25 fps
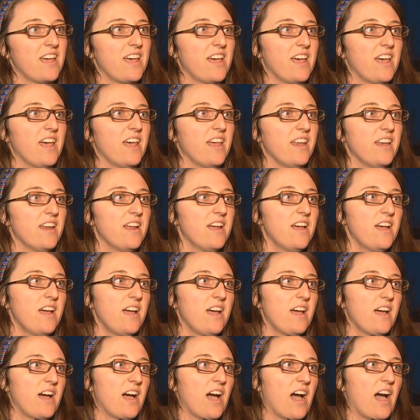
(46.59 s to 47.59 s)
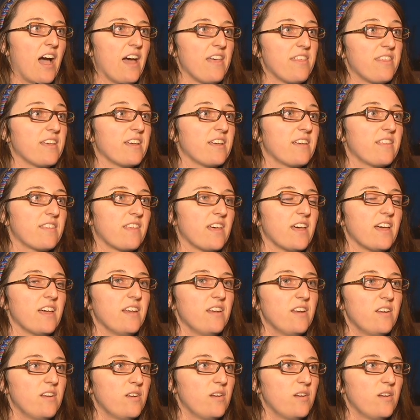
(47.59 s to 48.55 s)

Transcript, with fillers: And I think that